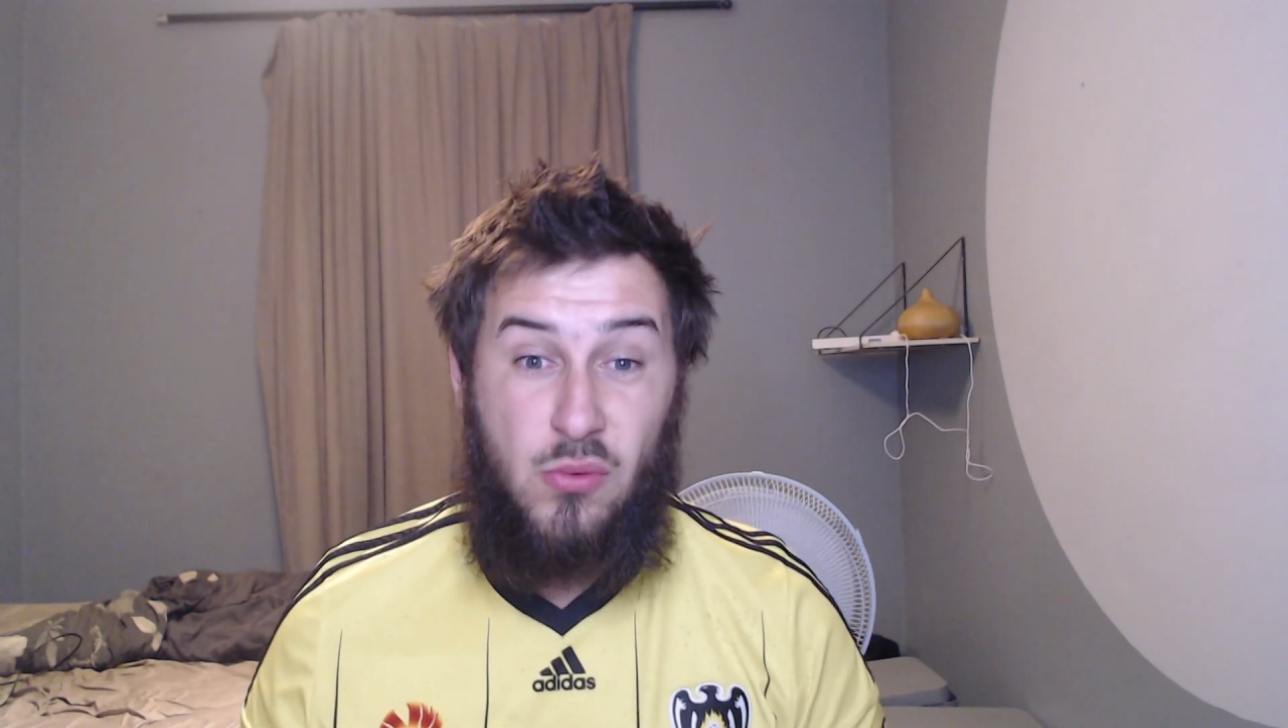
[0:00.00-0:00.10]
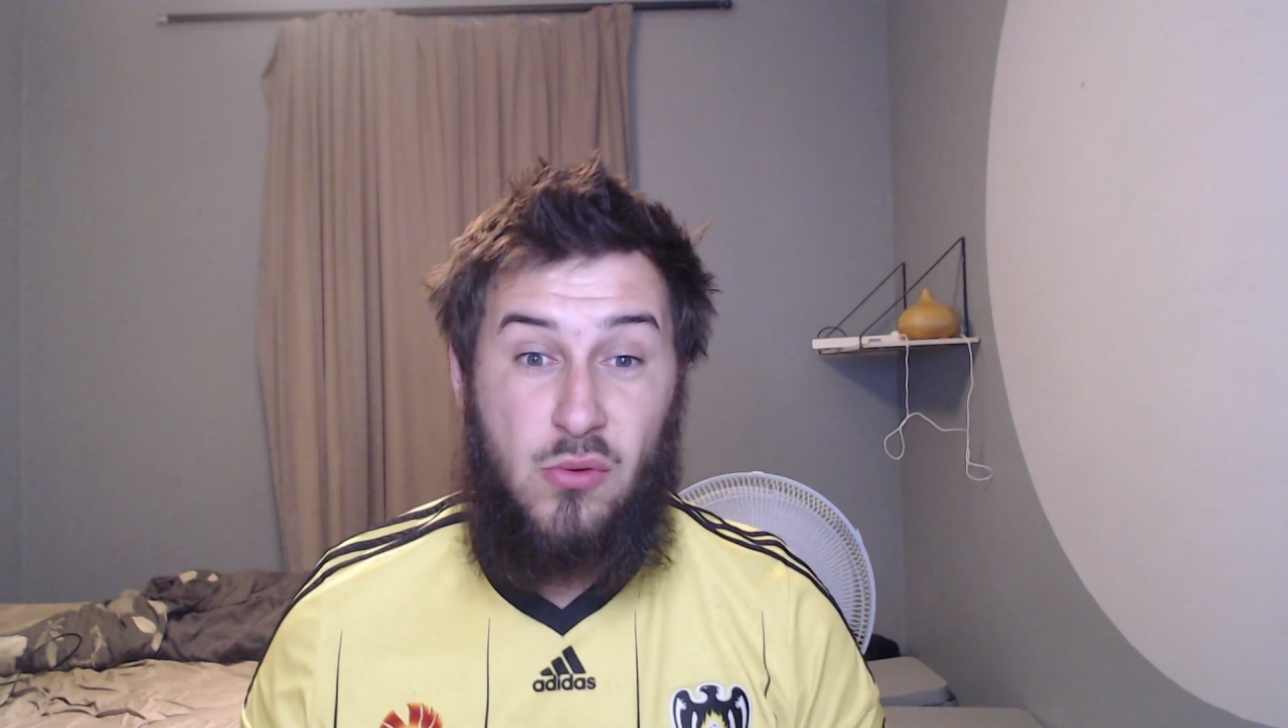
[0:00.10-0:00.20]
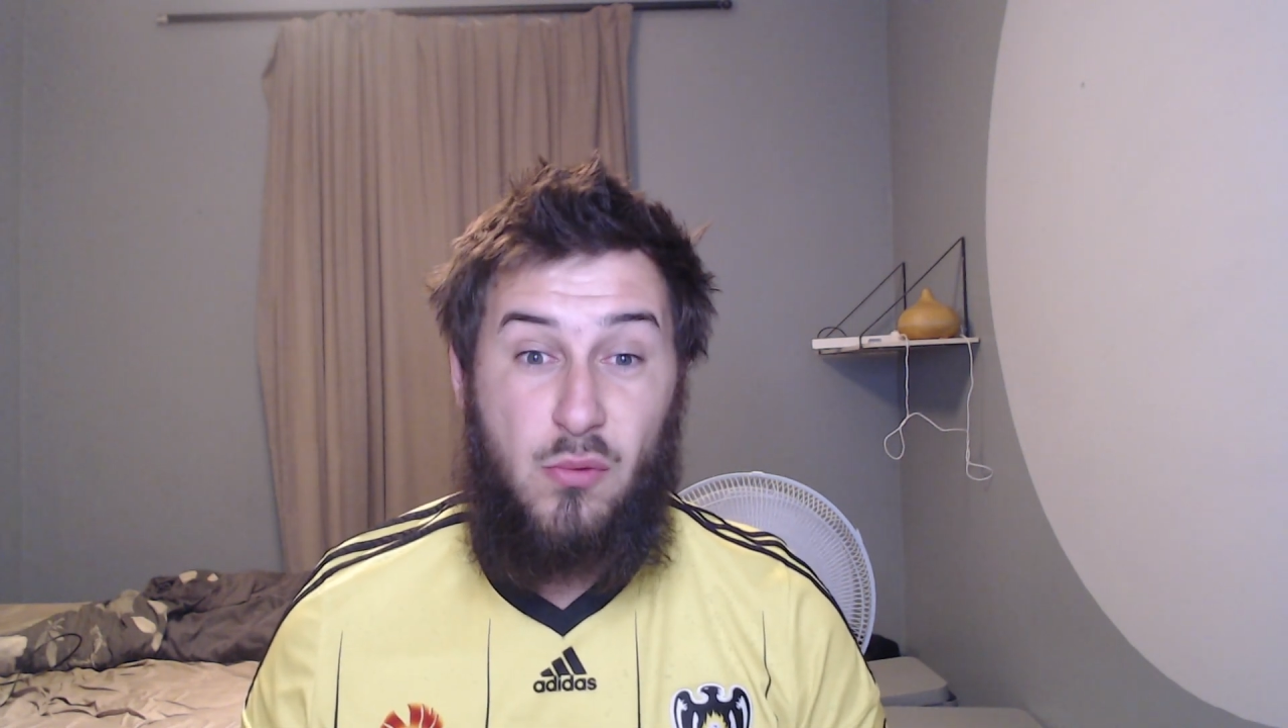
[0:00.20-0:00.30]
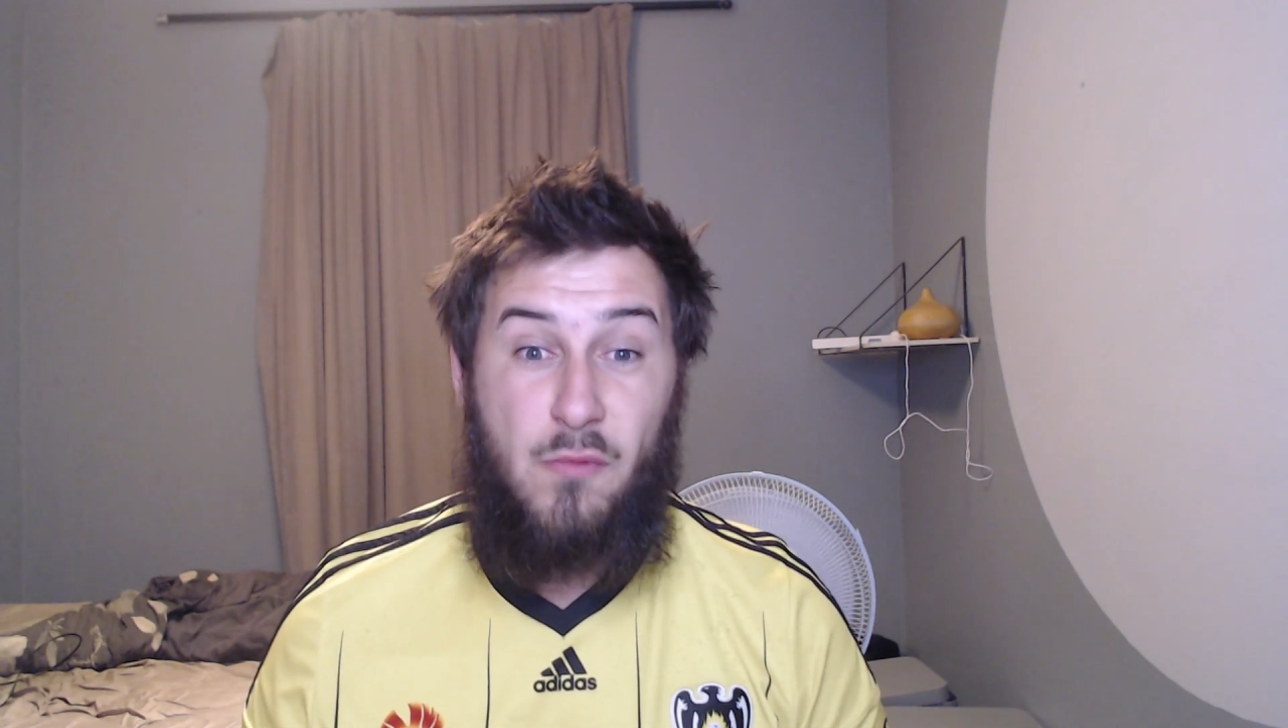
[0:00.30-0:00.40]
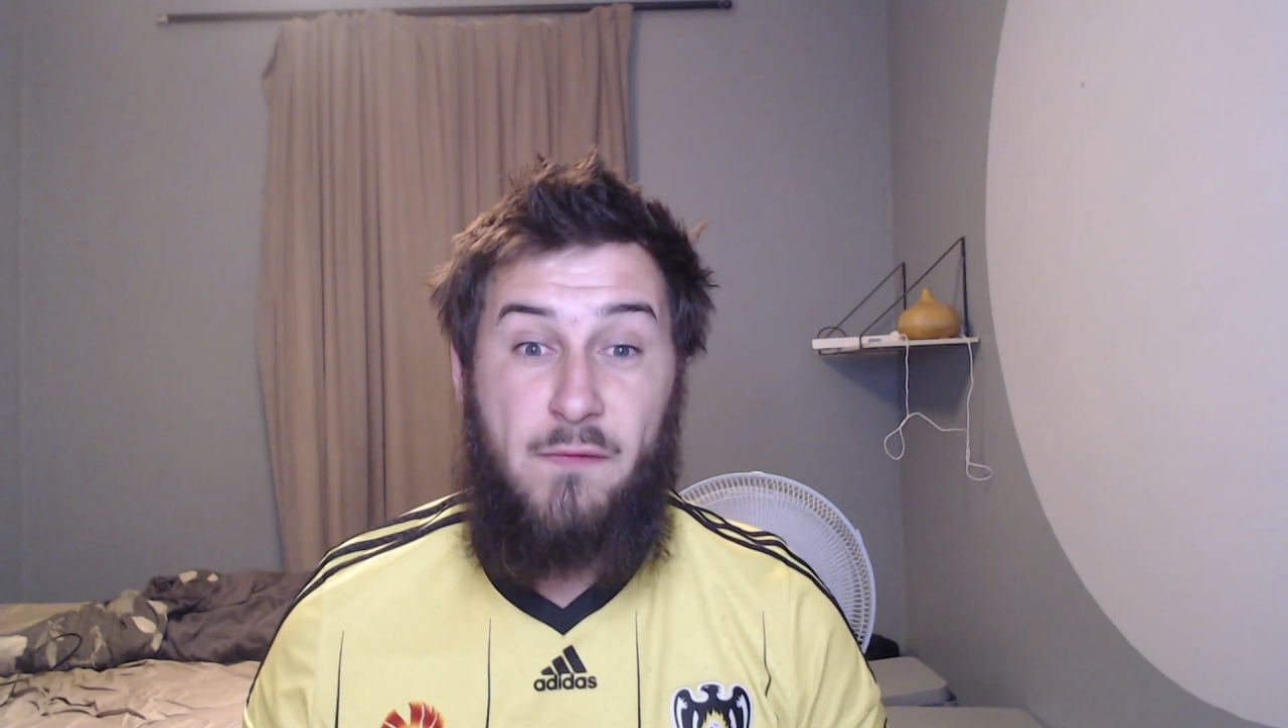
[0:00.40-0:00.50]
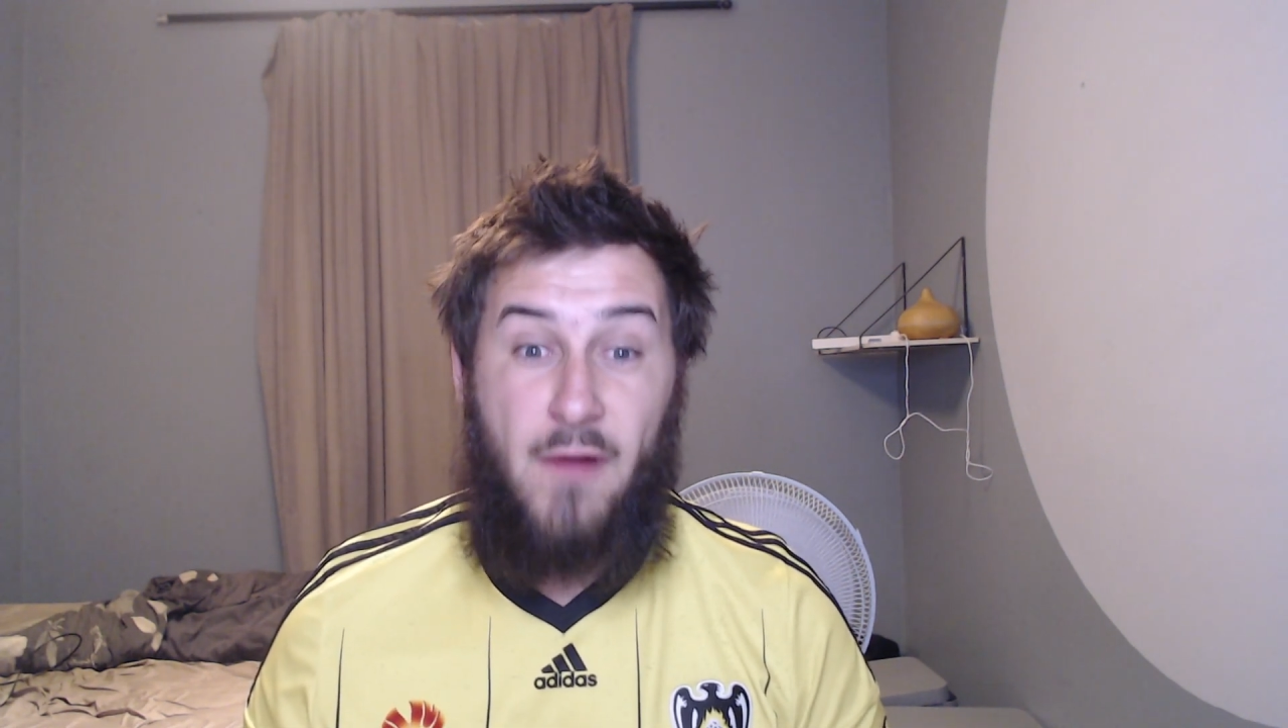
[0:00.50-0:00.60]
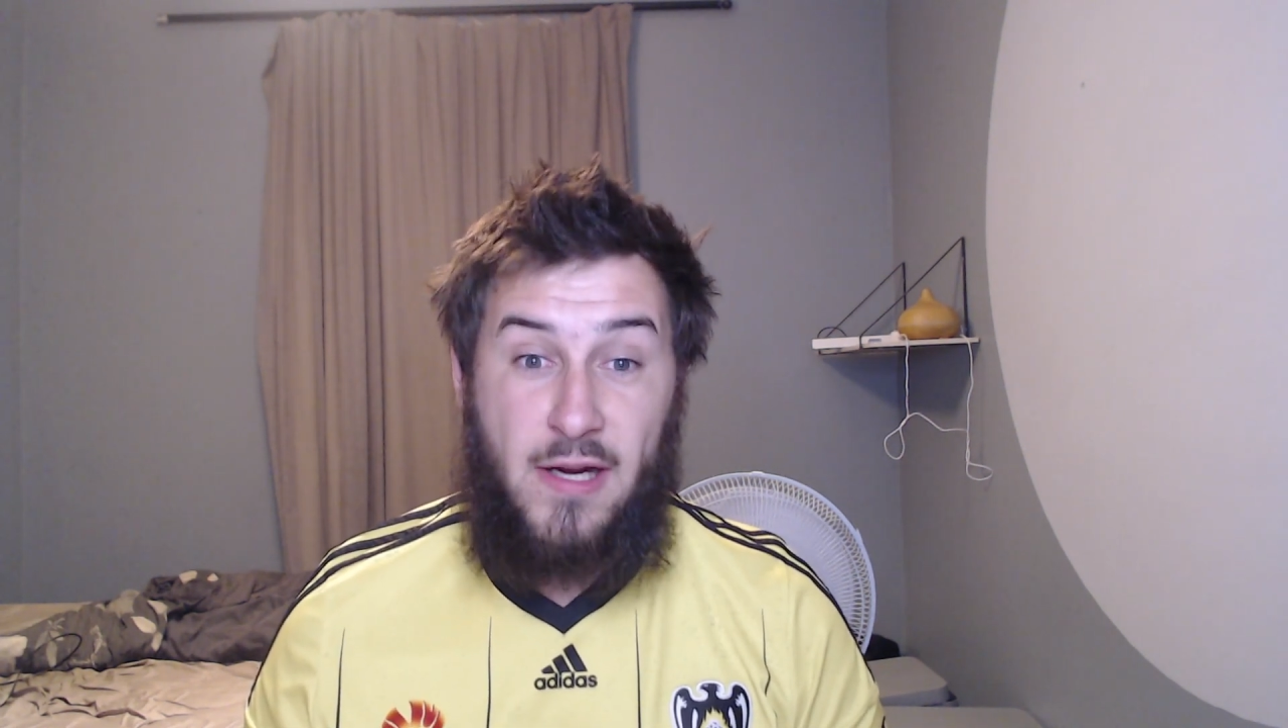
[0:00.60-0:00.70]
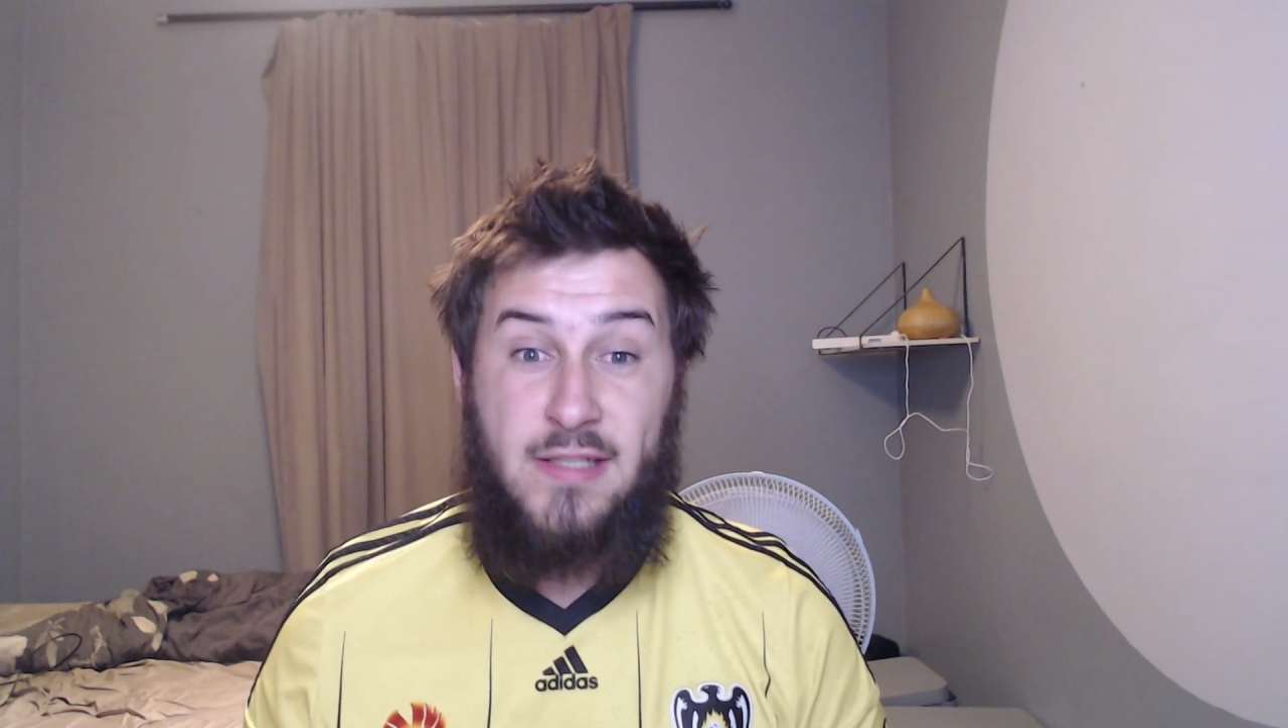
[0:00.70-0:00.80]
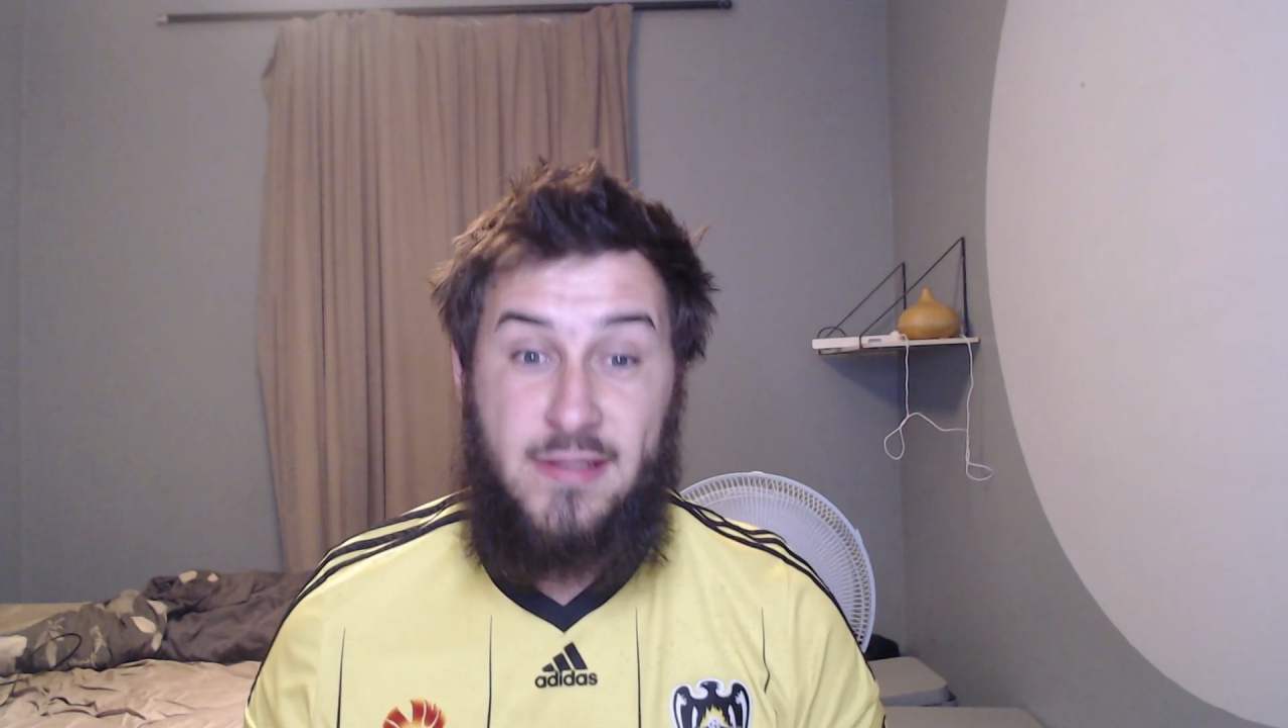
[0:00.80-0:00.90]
through fucking